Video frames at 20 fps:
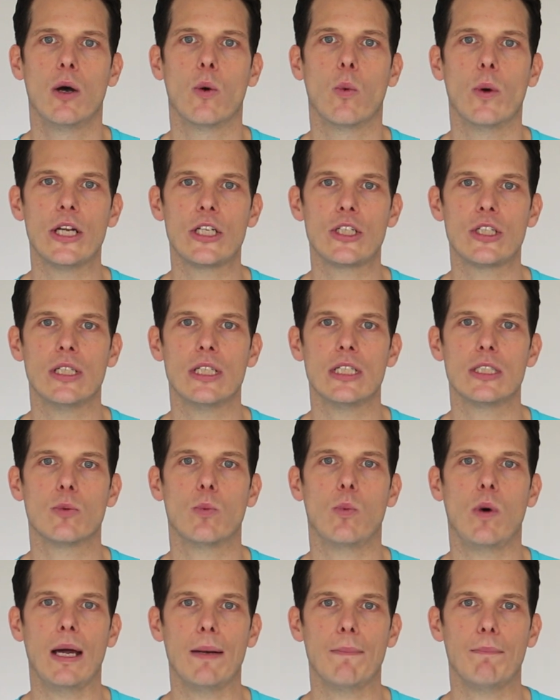which is
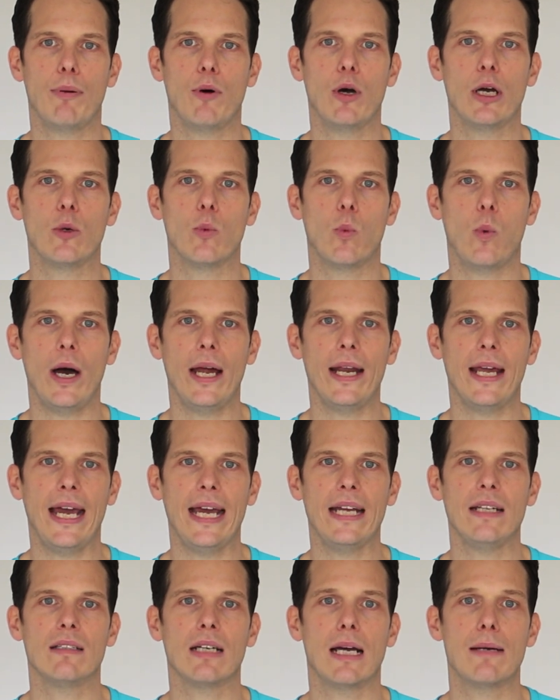
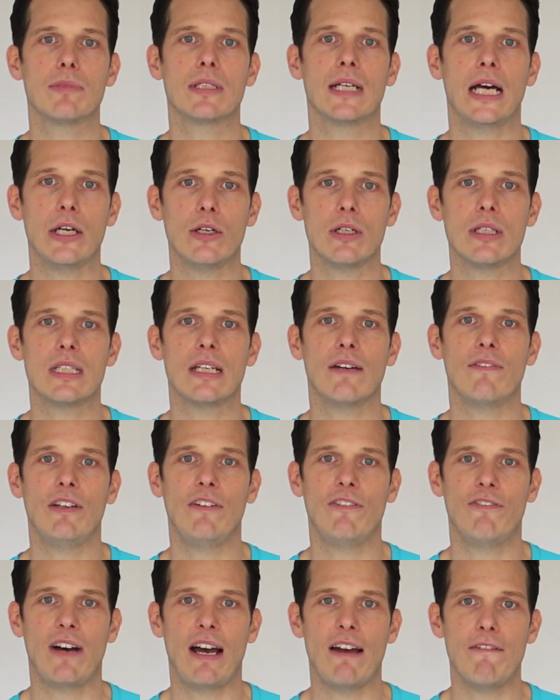1.18 times
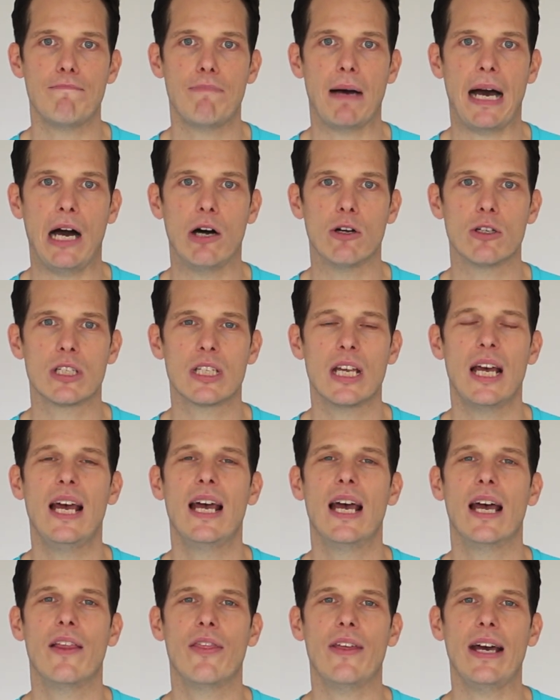175 pounds,
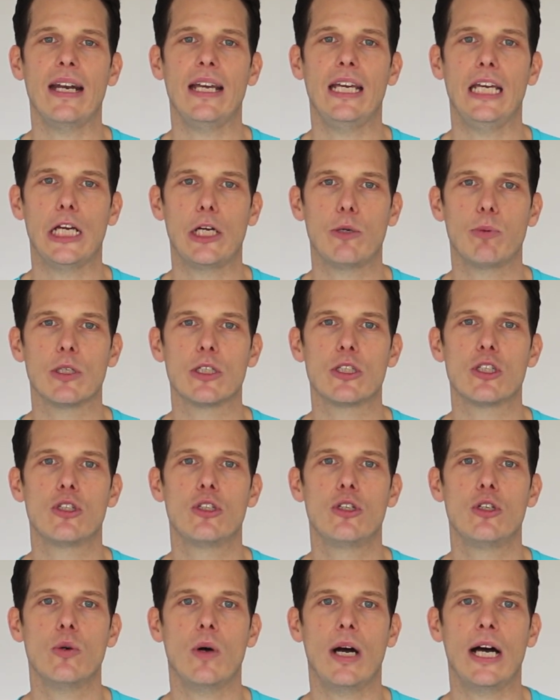and that equals
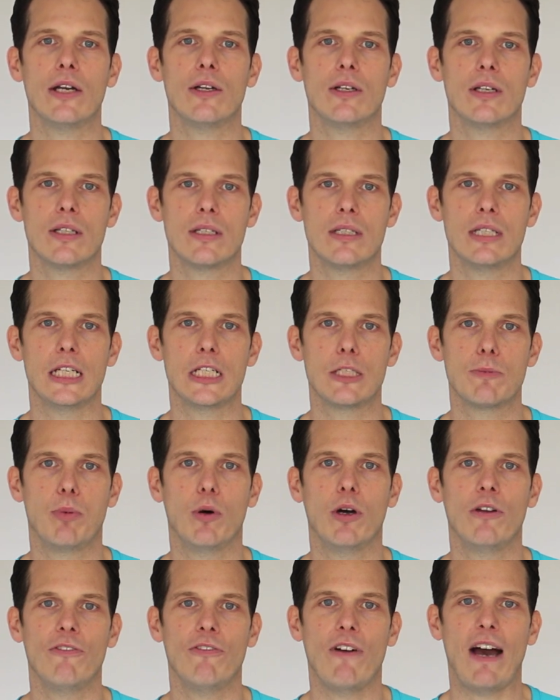
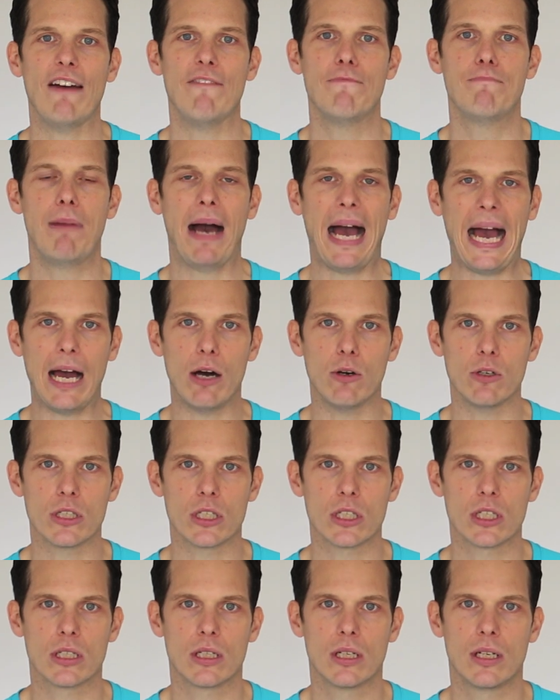206.5
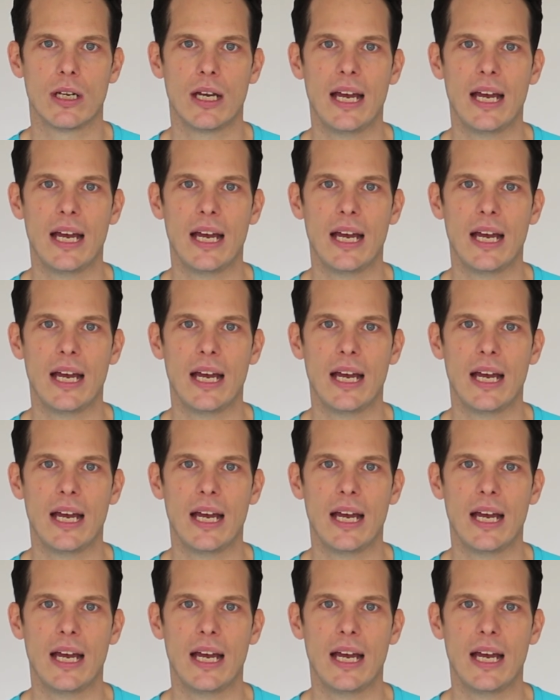pounds.